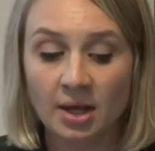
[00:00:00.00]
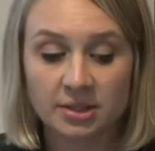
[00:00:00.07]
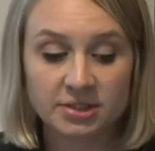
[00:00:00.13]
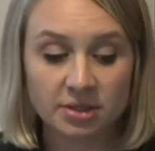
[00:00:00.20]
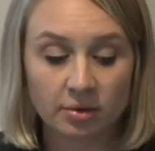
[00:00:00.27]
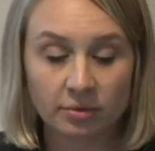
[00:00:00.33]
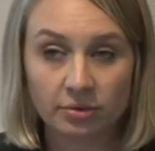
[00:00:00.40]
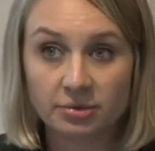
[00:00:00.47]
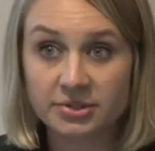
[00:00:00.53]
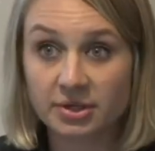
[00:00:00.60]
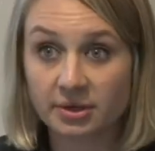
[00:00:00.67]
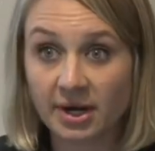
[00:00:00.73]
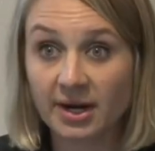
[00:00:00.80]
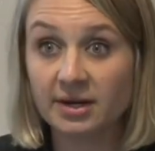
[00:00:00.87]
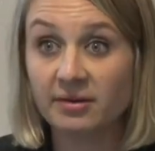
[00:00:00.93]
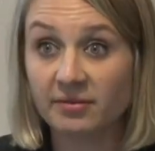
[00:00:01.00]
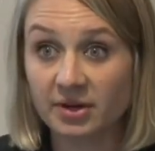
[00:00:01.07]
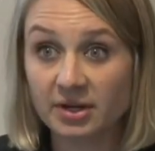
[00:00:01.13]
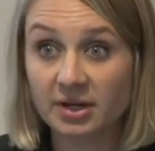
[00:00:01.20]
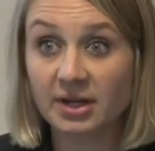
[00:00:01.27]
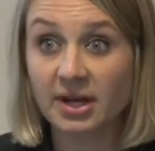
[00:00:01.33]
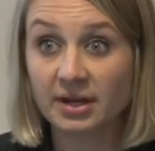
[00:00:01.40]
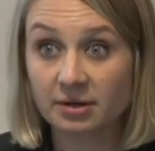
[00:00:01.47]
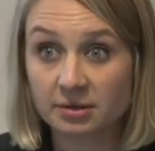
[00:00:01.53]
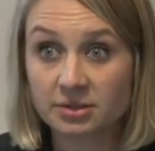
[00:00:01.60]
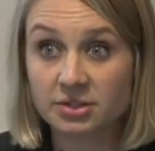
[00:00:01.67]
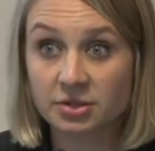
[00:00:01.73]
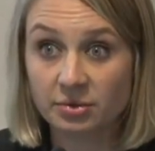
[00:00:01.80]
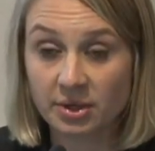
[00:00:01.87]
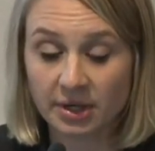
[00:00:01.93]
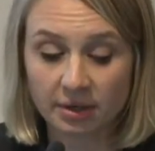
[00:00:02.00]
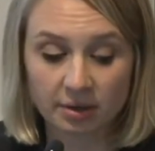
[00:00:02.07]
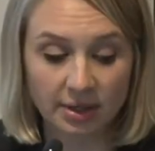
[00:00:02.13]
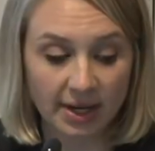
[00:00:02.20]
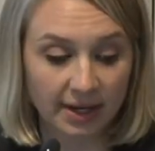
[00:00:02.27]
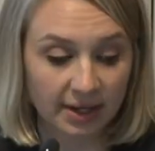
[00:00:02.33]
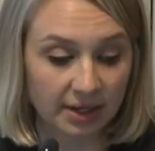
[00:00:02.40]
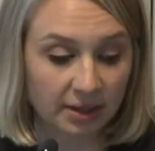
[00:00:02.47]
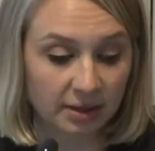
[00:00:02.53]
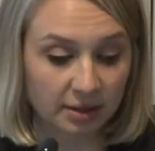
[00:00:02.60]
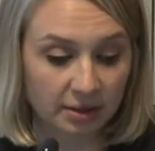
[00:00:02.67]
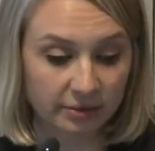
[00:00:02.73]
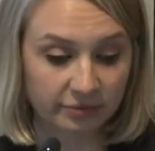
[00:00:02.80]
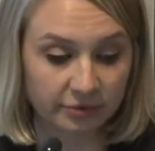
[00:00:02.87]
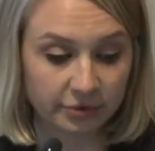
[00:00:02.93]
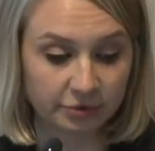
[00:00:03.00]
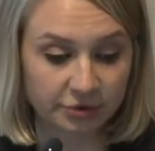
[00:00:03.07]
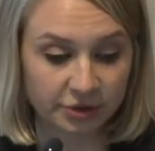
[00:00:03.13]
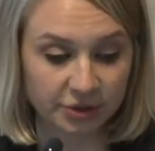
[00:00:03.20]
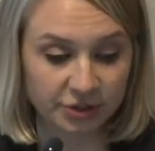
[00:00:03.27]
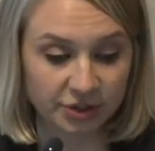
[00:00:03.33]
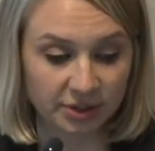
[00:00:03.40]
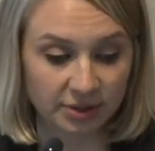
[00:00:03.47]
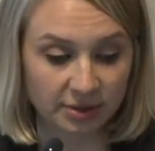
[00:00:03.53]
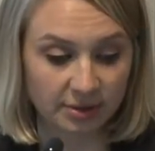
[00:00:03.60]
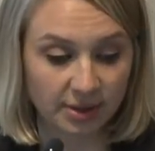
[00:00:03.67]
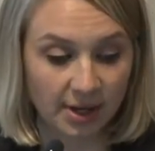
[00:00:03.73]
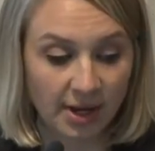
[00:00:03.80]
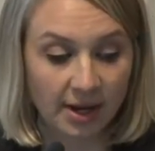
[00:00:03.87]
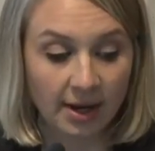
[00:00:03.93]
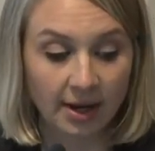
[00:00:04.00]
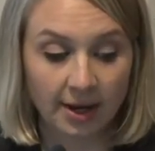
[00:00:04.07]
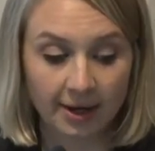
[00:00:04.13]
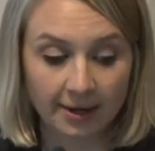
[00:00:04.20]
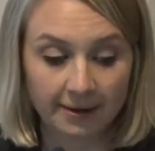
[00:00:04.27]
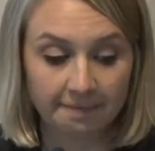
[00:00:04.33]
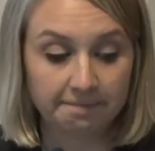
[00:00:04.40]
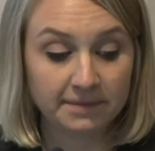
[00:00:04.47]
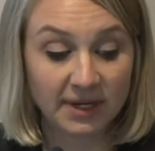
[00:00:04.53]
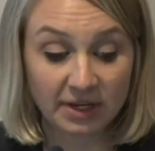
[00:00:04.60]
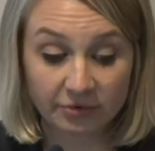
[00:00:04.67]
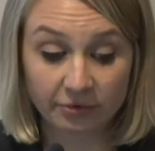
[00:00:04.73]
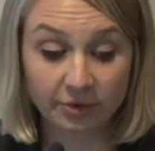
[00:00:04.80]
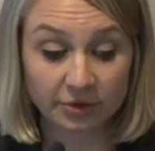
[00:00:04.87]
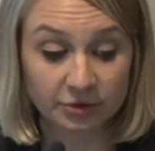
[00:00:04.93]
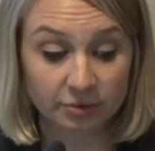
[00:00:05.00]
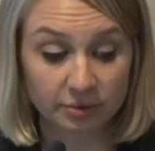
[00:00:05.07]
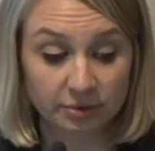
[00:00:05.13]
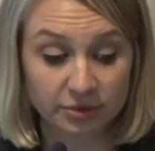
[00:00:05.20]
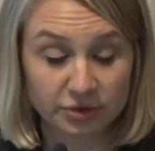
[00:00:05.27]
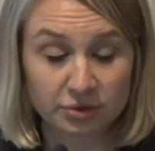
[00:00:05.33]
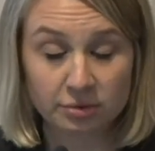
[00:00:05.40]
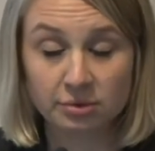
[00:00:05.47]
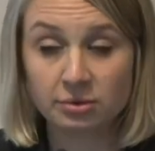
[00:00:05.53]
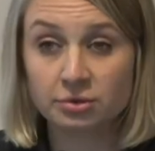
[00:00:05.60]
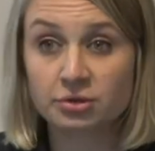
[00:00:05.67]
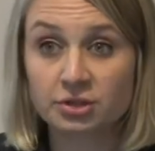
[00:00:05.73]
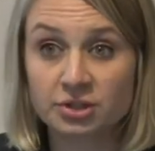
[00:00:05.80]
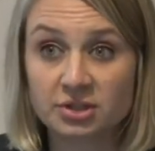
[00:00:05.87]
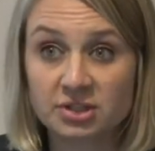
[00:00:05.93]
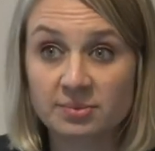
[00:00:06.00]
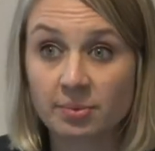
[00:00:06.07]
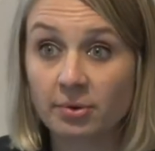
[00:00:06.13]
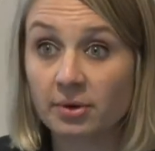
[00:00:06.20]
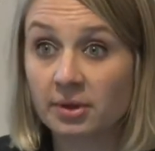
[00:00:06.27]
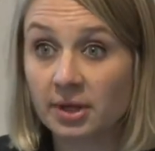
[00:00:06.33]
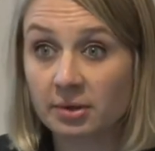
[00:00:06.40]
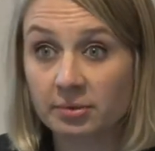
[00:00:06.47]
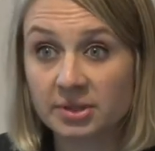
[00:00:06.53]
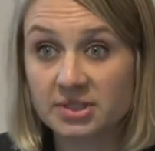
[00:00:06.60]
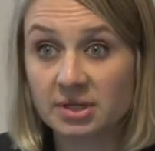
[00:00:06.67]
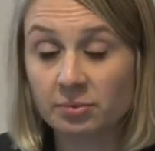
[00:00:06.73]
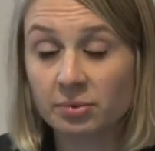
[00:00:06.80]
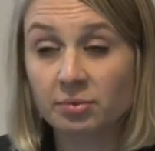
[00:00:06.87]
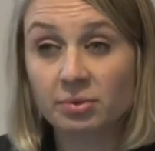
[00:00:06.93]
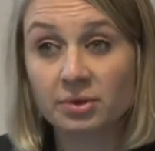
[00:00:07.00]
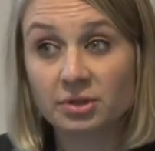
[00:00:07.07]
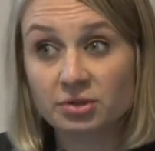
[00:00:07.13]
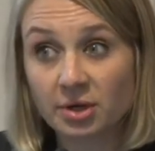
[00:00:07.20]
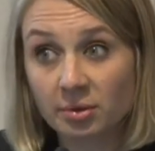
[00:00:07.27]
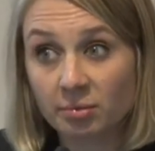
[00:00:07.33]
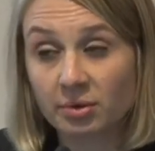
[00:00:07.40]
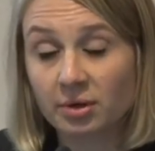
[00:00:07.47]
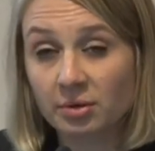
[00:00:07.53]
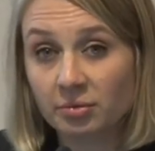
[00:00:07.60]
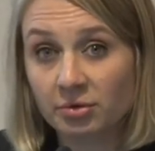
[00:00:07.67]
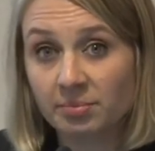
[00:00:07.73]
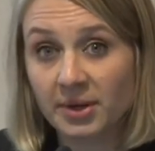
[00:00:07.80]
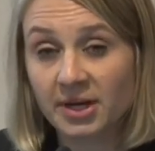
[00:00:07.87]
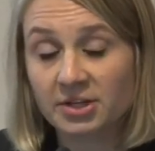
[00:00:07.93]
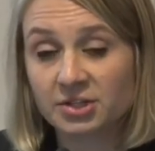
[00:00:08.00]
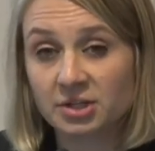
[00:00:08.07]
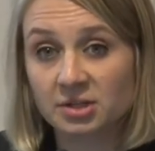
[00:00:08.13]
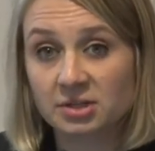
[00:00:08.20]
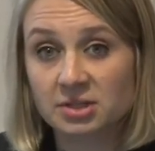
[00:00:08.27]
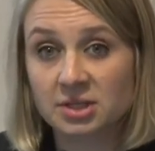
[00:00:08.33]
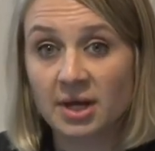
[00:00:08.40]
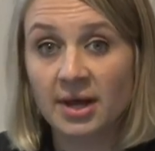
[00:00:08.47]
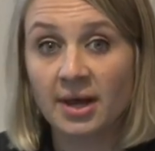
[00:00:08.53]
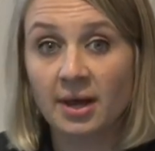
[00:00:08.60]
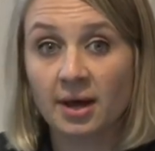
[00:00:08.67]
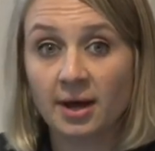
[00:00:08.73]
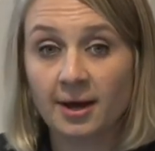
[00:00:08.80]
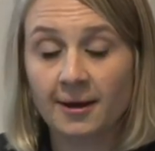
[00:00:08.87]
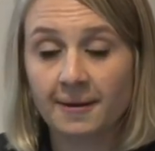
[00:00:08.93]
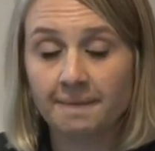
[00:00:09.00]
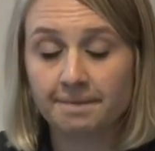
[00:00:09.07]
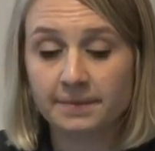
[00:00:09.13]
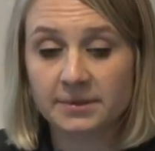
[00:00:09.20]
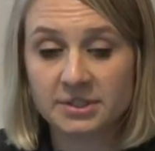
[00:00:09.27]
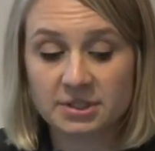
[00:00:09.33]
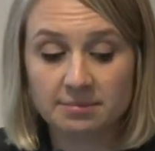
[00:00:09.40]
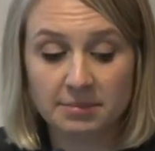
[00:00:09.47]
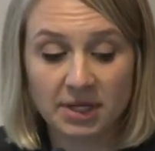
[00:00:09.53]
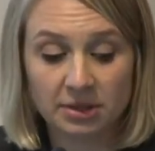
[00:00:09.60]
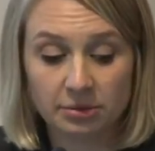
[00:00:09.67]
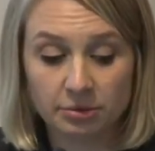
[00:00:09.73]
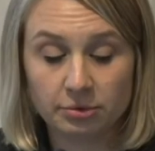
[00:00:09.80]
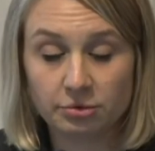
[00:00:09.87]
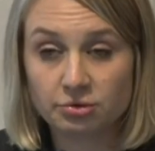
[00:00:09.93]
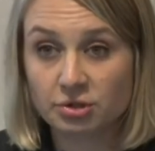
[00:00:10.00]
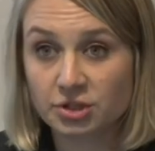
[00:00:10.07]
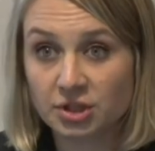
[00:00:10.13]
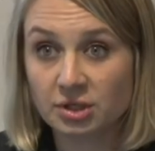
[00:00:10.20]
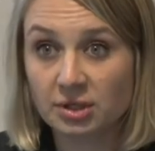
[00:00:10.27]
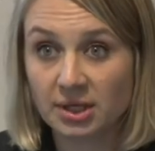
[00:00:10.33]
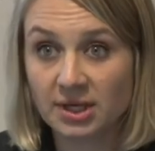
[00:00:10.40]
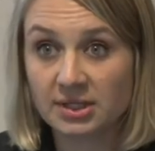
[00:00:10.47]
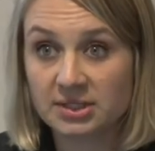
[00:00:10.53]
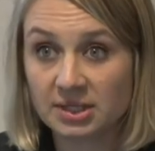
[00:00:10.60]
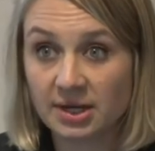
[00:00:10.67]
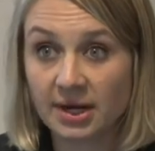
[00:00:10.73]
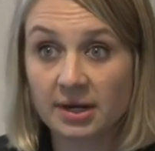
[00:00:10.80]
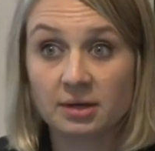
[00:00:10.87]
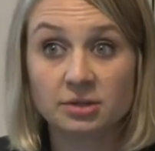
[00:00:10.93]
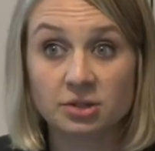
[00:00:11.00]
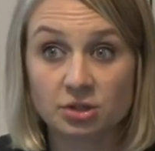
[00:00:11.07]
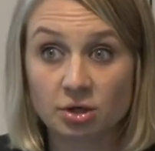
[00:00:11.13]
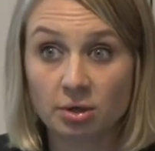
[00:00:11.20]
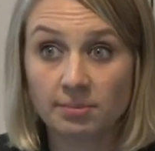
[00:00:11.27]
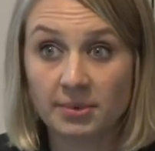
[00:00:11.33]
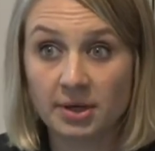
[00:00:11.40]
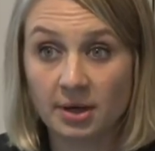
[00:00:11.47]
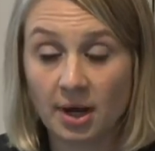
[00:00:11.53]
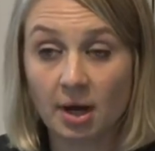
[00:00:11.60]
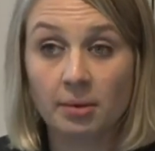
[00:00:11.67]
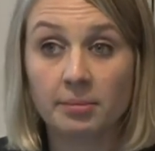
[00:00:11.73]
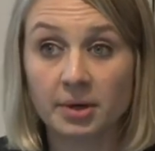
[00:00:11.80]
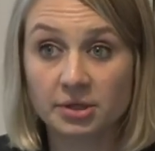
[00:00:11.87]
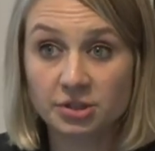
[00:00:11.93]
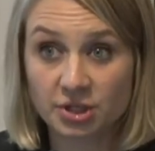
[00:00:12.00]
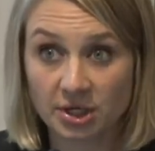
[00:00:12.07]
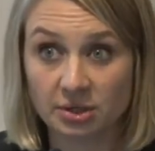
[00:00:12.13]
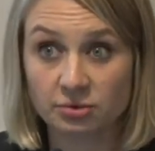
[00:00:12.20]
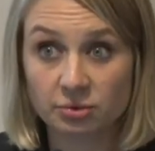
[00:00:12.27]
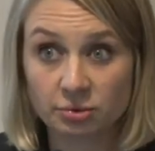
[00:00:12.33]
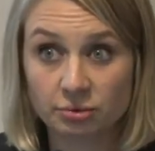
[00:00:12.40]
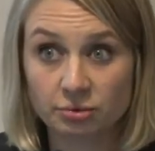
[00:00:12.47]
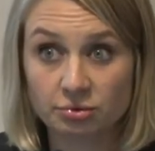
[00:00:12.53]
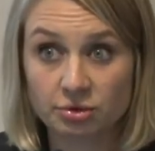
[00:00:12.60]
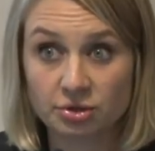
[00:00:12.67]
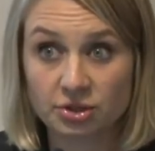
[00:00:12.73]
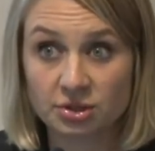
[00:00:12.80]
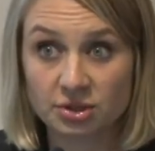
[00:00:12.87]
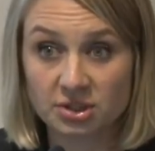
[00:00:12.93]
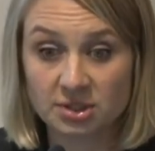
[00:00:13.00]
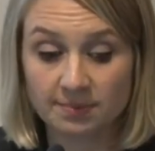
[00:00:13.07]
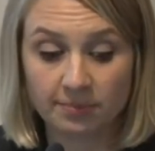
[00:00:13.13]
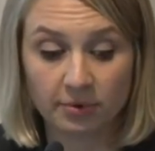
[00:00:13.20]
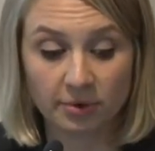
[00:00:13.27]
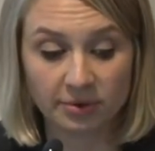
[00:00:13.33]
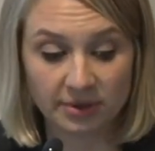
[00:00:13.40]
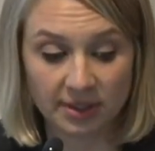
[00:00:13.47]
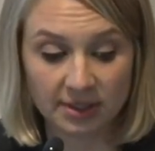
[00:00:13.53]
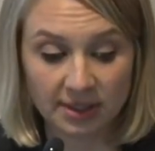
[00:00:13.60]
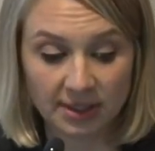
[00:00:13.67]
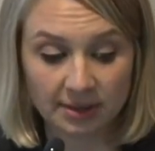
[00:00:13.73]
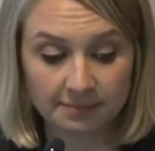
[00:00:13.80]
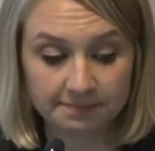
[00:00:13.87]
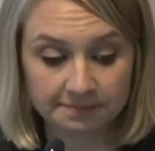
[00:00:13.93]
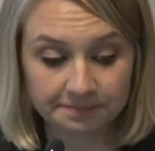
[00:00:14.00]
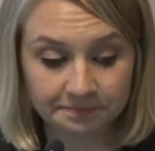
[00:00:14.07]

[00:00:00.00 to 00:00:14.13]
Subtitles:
So those are kind of indicators too that you're not getting enough nutrition. Need for enteral nutrition support, like we said, we really try working with patients to meet their nutrition needs and kind of determine how much enteral nutrition support they need.